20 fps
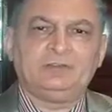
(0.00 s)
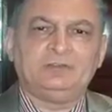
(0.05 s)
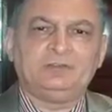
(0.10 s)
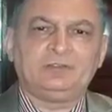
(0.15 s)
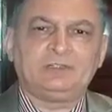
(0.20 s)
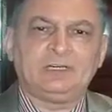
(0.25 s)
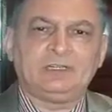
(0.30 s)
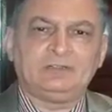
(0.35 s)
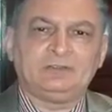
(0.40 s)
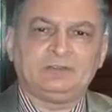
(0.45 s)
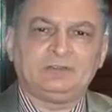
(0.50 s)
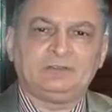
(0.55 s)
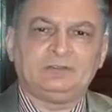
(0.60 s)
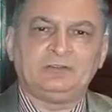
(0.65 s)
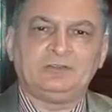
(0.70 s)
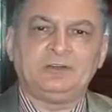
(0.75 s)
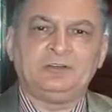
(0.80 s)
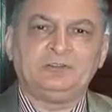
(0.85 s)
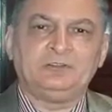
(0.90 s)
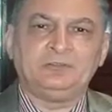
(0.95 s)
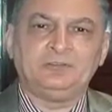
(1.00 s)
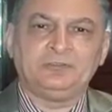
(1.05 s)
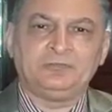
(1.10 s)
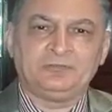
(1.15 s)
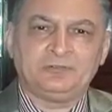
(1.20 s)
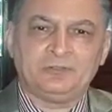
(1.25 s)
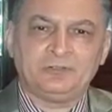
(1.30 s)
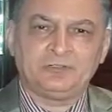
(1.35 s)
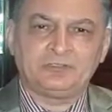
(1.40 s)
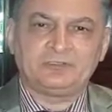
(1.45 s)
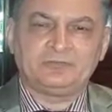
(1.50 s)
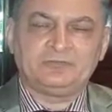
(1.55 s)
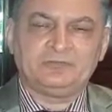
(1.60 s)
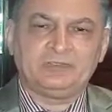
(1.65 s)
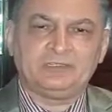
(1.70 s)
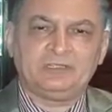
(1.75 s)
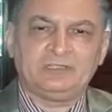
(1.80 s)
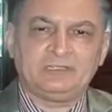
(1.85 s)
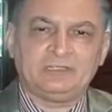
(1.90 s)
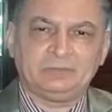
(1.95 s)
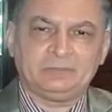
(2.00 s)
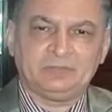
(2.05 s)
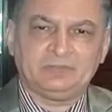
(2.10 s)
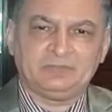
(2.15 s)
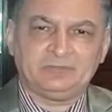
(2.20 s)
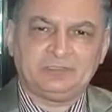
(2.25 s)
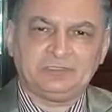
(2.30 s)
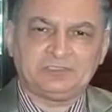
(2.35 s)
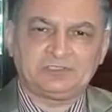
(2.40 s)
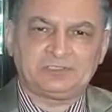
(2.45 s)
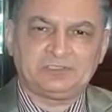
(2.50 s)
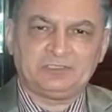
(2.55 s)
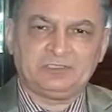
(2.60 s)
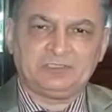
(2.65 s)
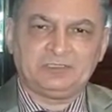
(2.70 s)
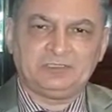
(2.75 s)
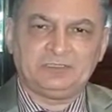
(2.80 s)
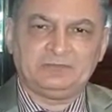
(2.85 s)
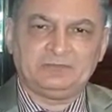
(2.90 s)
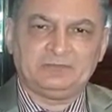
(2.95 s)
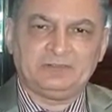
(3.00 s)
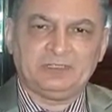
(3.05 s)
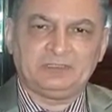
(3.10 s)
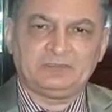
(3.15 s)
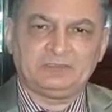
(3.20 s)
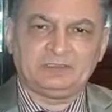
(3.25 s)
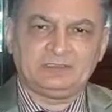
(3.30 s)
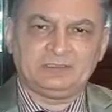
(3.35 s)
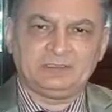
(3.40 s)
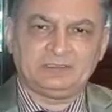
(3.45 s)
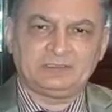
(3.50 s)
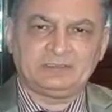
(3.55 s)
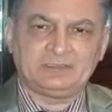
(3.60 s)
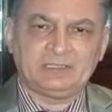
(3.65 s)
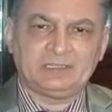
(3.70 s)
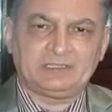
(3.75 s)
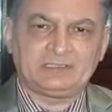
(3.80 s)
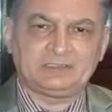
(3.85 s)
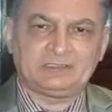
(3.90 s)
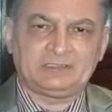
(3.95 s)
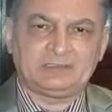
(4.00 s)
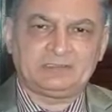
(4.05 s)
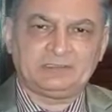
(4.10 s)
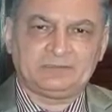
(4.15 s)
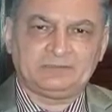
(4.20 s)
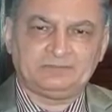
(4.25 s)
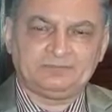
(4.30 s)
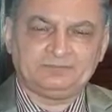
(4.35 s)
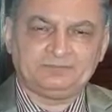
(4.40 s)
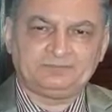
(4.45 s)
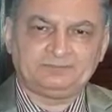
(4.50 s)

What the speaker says: You can learn new words with the help of a dictionary while reading texts.